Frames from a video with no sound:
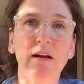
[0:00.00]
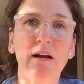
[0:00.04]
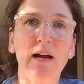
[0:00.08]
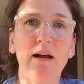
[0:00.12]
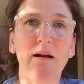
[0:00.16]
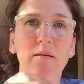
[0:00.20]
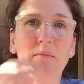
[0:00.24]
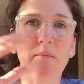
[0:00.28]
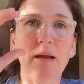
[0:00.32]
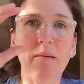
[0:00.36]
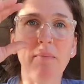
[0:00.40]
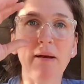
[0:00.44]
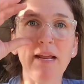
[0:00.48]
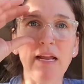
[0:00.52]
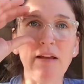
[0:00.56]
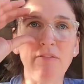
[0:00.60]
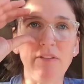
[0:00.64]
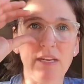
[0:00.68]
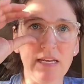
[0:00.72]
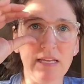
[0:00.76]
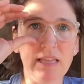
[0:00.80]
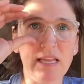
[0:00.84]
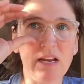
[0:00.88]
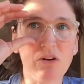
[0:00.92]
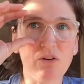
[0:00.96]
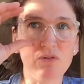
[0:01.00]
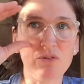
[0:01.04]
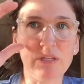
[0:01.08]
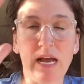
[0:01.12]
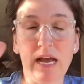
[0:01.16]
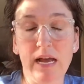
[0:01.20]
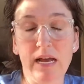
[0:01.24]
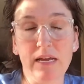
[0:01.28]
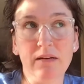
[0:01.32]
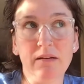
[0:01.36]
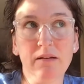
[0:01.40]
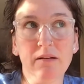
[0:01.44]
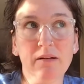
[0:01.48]
I might have a kid that goes
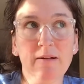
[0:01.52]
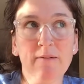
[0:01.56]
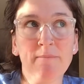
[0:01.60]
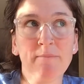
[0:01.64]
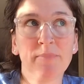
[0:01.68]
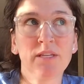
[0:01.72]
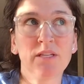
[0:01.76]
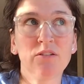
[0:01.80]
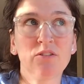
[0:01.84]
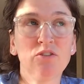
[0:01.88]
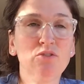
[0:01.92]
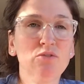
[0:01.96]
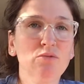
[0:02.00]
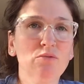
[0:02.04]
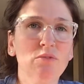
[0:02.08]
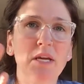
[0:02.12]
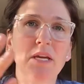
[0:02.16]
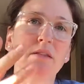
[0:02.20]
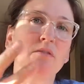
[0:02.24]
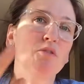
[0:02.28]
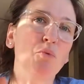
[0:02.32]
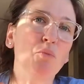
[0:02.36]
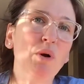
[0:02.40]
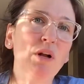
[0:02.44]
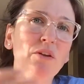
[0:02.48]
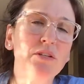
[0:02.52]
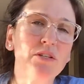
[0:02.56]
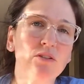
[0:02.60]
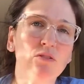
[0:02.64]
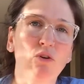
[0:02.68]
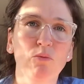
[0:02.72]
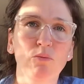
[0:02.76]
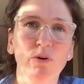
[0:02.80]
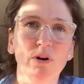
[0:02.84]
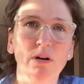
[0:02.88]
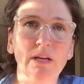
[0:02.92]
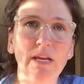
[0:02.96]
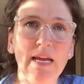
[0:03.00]
on to do like their wellness
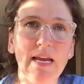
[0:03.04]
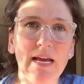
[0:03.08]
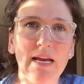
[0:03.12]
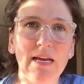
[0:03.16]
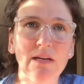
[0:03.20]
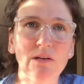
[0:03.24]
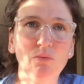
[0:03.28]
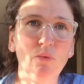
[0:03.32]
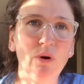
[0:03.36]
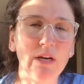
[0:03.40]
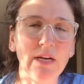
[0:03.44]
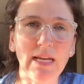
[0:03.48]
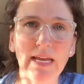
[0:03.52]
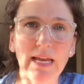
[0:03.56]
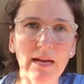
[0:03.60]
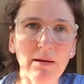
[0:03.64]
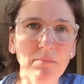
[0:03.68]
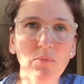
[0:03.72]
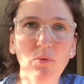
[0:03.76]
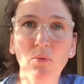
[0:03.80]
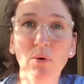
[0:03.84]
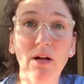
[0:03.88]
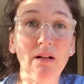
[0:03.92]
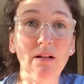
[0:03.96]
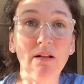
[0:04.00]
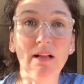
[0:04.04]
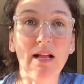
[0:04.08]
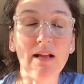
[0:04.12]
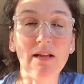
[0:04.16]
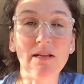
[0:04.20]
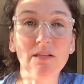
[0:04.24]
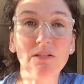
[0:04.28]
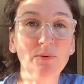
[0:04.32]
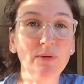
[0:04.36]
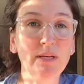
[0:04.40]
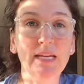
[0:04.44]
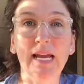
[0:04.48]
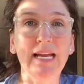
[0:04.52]
homework at 1 a.m. Well,
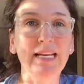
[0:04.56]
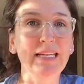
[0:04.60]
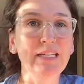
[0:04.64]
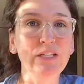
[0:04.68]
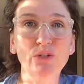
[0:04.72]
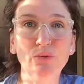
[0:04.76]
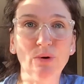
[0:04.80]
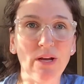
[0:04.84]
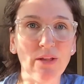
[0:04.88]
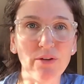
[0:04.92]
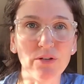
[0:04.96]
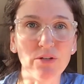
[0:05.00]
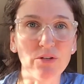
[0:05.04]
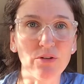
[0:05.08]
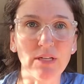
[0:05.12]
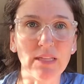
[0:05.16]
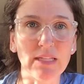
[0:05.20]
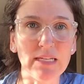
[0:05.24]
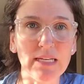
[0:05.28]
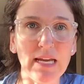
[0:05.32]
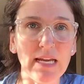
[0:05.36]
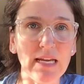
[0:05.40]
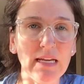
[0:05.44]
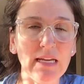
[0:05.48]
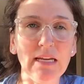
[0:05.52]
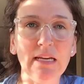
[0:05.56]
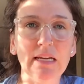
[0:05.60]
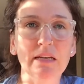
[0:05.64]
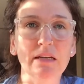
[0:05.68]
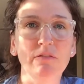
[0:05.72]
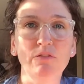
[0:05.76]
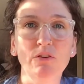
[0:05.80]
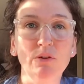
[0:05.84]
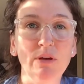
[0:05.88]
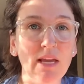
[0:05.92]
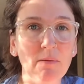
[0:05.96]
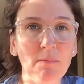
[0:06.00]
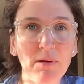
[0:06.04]
sweetie, I need you on there during the day. And if
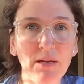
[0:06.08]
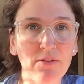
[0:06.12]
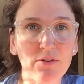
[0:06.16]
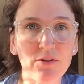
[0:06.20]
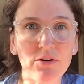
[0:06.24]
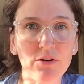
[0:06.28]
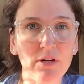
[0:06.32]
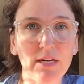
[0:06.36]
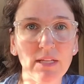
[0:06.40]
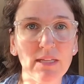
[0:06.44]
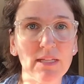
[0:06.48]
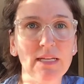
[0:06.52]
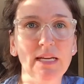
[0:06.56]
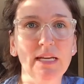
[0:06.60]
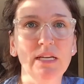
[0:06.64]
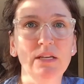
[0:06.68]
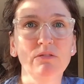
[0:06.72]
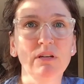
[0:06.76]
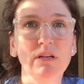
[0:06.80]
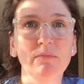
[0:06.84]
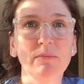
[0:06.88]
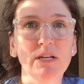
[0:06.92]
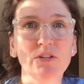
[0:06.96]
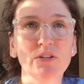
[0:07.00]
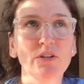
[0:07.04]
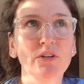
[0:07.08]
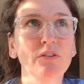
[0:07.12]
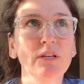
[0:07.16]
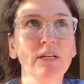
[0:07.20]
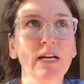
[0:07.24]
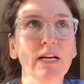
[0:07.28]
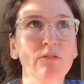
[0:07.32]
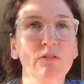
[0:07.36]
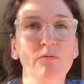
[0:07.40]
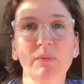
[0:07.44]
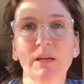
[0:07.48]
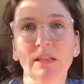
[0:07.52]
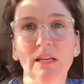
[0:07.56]
you can't be on there during the day, you need to make sure you connect
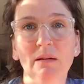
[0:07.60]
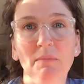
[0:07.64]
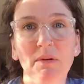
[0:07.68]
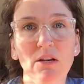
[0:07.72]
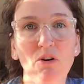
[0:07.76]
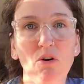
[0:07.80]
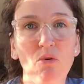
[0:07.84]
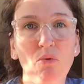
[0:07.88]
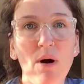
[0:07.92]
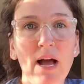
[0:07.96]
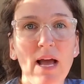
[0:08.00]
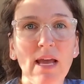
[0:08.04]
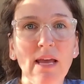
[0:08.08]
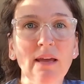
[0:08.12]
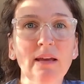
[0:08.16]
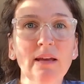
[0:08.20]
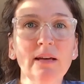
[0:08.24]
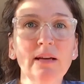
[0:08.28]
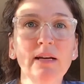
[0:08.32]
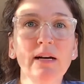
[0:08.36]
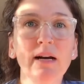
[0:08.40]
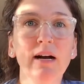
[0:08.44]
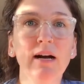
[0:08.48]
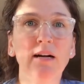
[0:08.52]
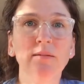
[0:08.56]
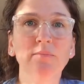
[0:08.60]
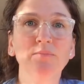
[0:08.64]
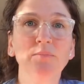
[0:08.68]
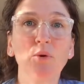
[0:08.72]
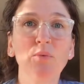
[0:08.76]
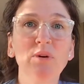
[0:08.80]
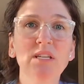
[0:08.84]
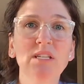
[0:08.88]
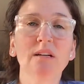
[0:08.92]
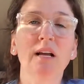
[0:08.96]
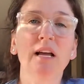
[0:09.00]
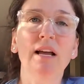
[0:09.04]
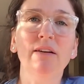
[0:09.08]
with me and let me know why. We
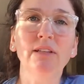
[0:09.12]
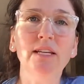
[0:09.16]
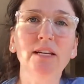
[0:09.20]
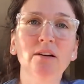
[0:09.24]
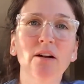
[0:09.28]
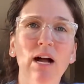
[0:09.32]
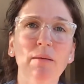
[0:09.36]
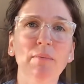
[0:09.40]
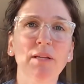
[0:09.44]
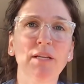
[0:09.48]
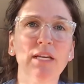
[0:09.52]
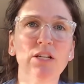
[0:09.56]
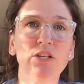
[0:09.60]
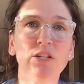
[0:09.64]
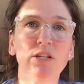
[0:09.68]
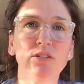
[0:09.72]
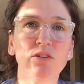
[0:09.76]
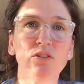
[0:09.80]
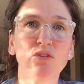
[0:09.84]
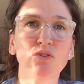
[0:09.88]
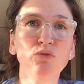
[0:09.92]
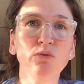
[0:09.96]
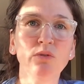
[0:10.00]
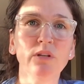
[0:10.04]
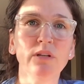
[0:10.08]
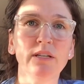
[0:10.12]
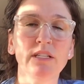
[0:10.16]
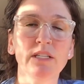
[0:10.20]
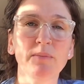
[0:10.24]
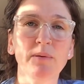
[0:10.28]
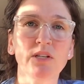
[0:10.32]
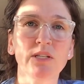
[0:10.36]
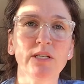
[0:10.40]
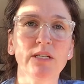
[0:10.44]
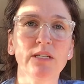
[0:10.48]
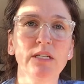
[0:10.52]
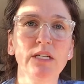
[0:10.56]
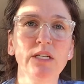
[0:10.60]
still have a legal obligation as a school and
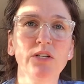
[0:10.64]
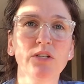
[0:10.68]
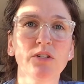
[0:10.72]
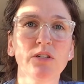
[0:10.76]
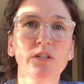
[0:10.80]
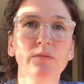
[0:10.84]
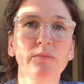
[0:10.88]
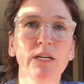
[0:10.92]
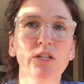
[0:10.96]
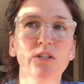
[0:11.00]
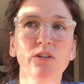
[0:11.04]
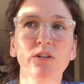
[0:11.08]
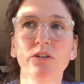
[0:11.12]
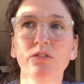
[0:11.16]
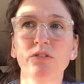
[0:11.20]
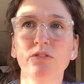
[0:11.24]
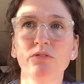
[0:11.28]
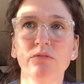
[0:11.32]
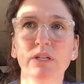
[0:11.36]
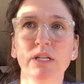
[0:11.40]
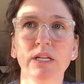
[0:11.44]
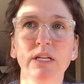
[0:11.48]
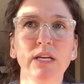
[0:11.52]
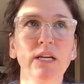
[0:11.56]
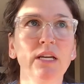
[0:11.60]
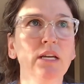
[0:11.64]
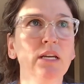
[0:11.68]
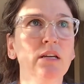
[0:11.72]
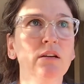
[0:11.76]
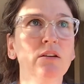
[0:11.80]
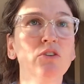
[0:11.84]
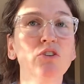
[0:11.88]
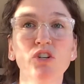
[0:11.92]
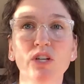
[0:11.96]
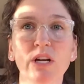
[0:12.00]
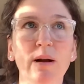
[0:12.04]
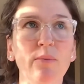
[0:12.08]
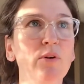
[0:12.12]
especially as teachers to make sure you're doing a
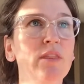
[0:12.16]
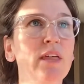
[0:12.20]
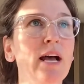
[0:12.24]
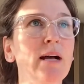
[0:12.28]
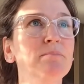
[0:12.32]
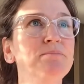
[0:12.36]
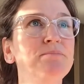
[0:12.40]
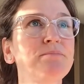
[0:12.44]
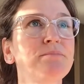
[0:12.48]
good job with that.